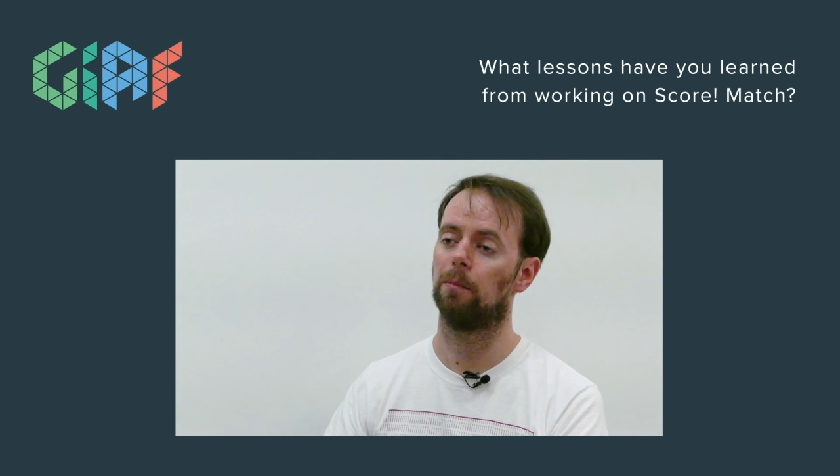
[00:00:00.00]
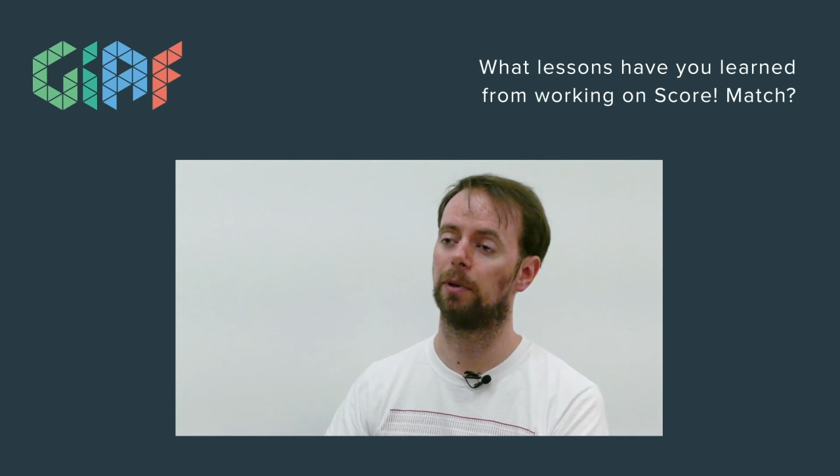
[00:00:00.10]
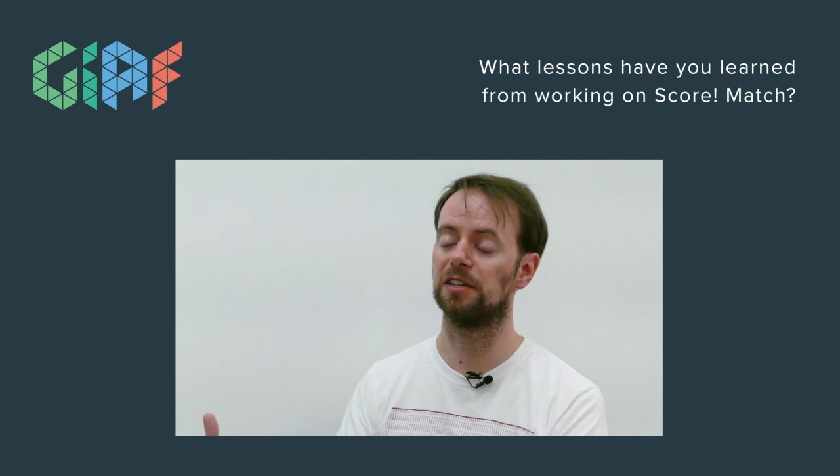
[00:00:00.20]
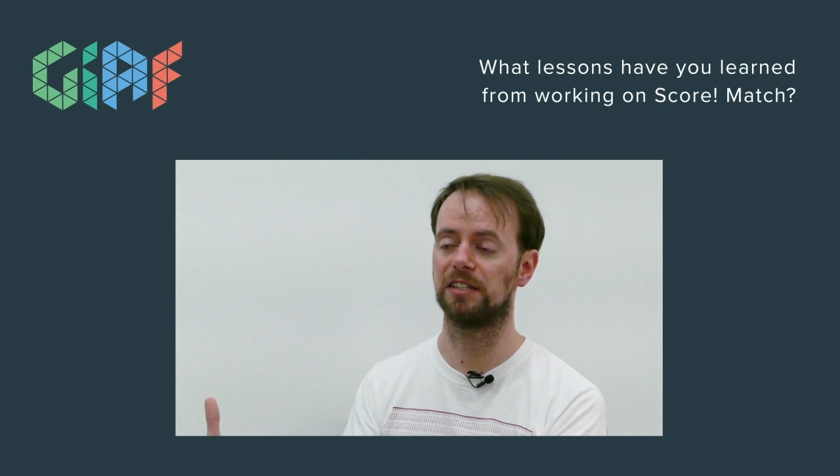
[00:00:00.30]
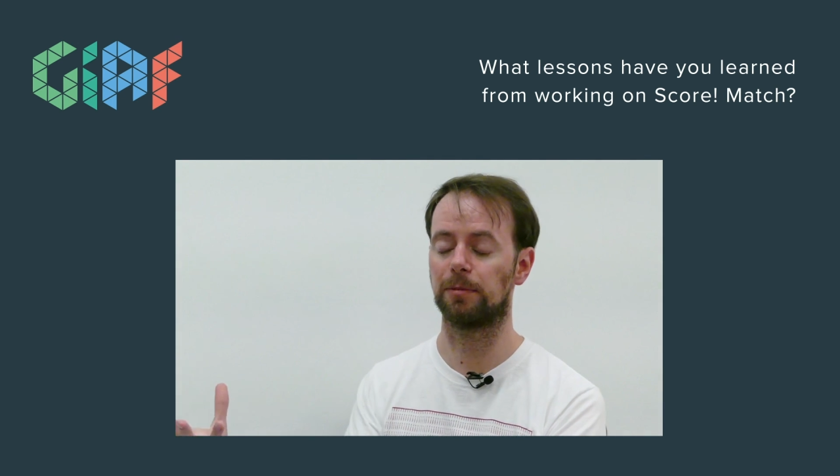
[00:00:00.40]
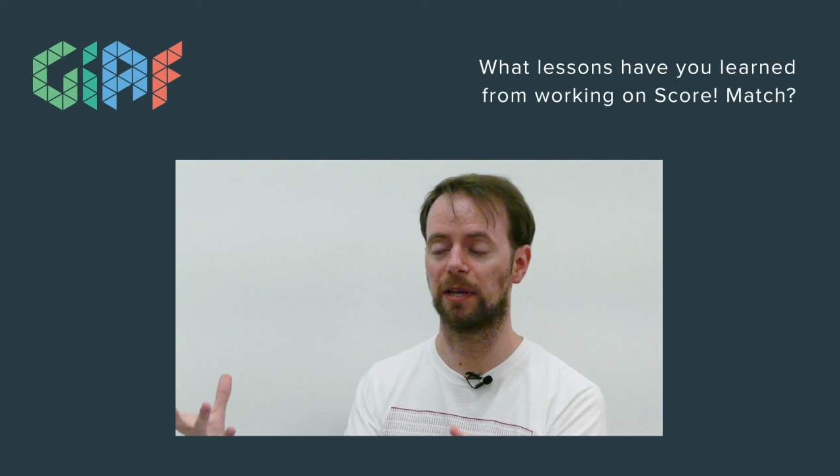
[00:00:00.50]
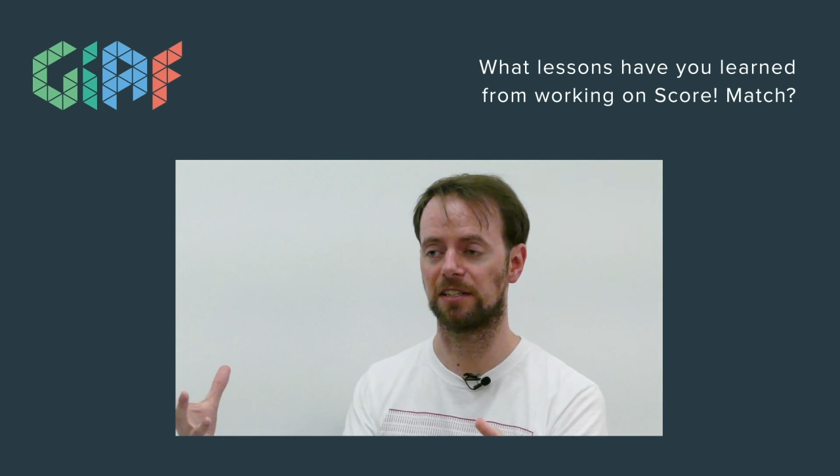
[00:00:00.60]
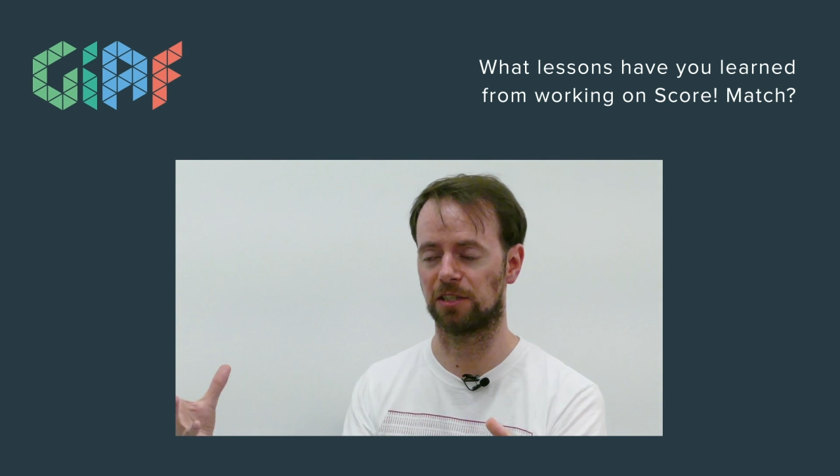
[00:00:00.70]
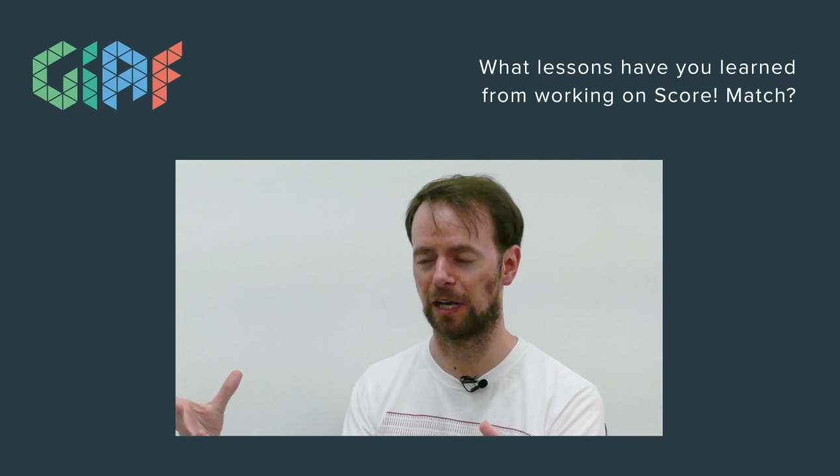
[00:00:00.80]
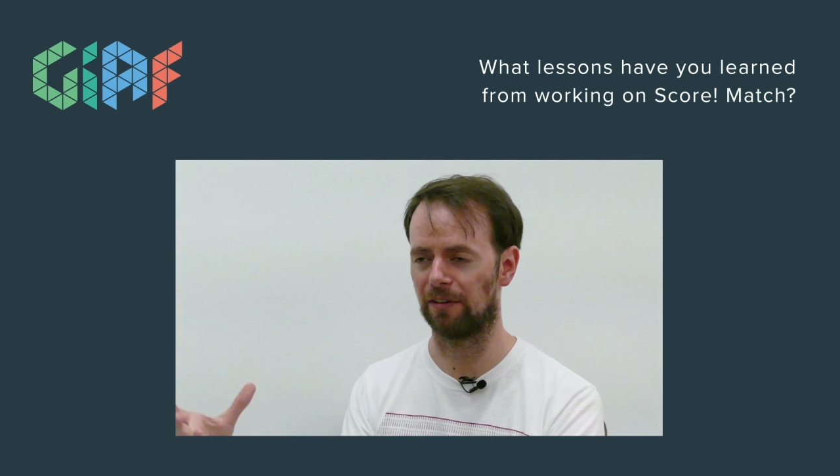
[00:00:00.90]
Because these
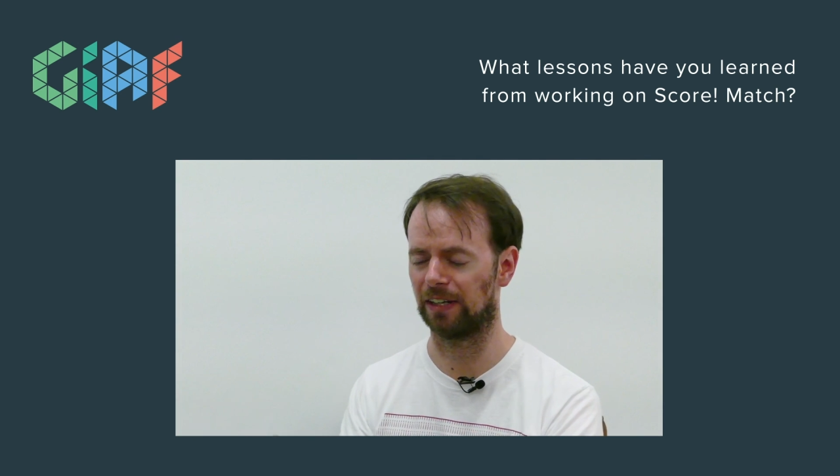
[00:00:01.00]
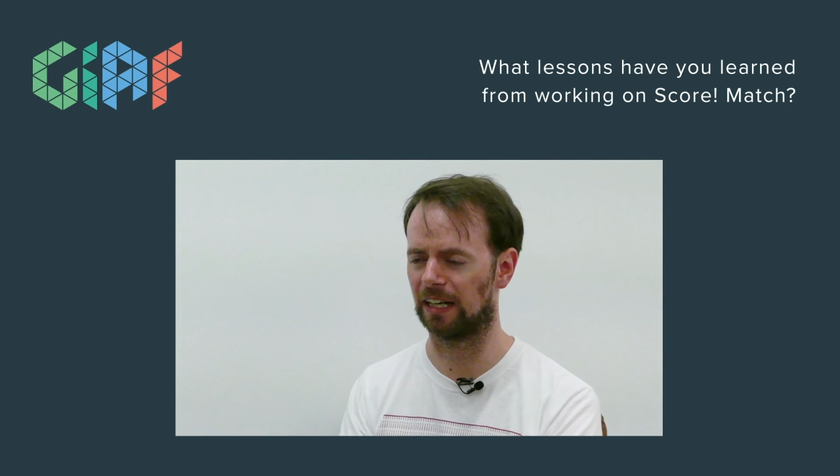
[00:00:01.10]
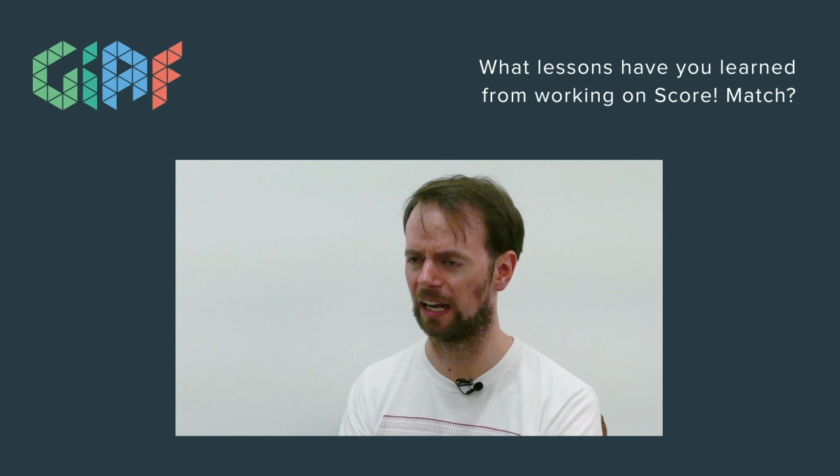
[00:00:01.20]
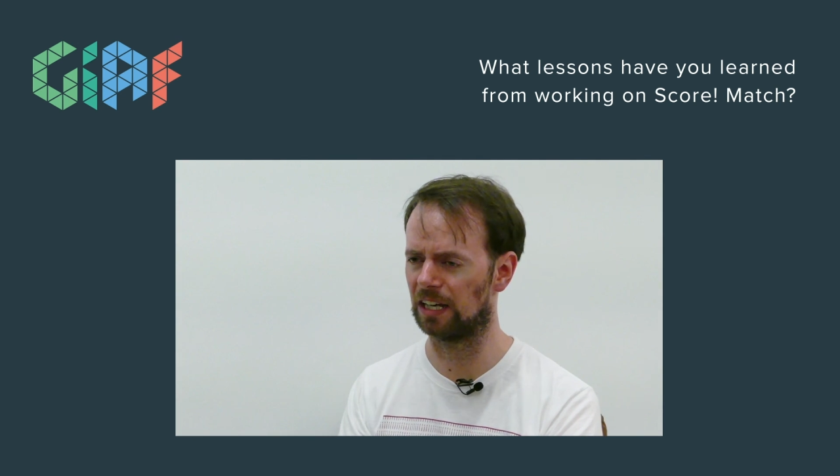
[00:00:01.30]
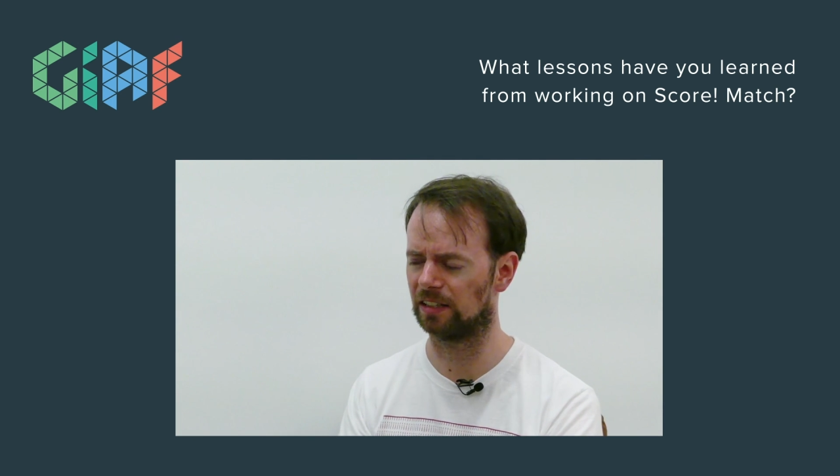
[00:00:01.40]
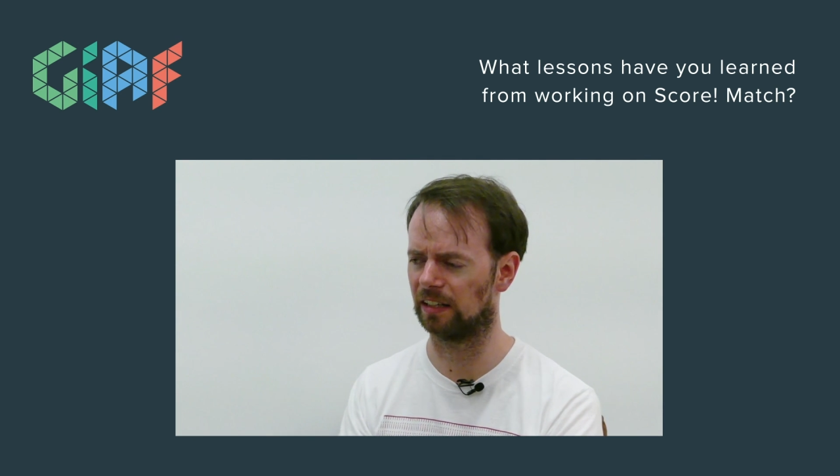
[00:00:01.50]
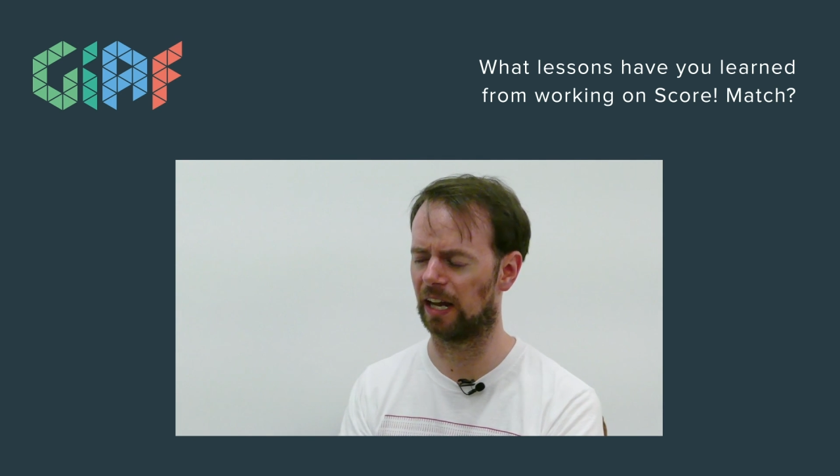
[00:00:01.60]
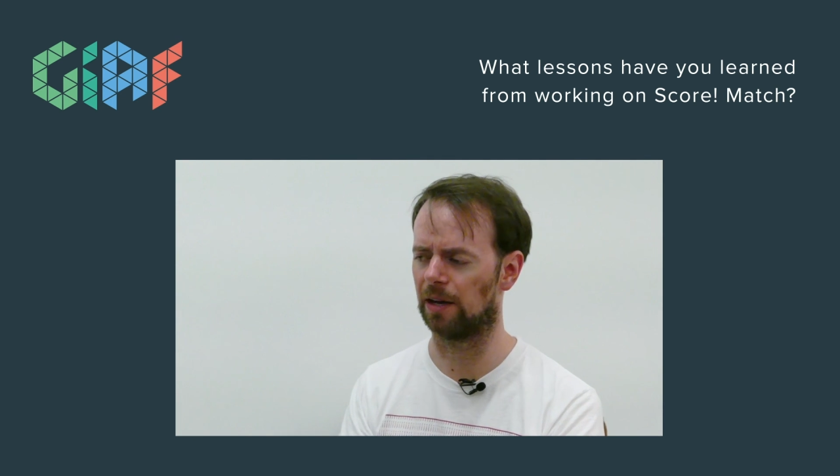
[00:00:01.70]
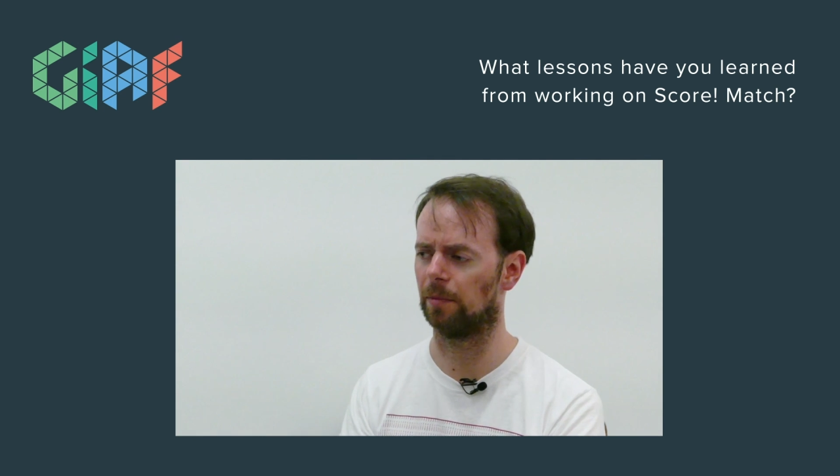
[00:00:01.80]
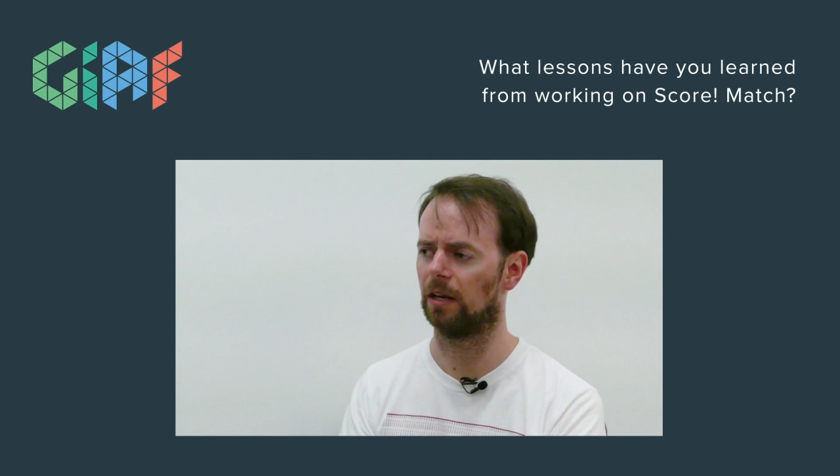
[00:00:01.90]
players are so heavily engaged in the
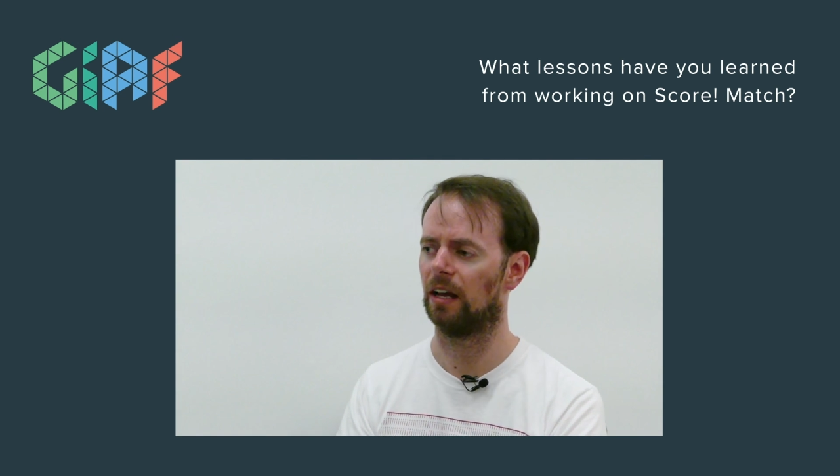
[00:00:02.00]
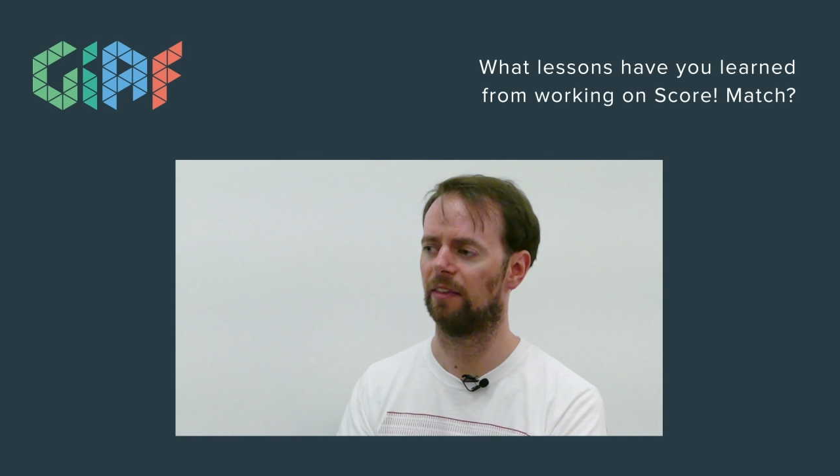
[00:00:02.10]
game,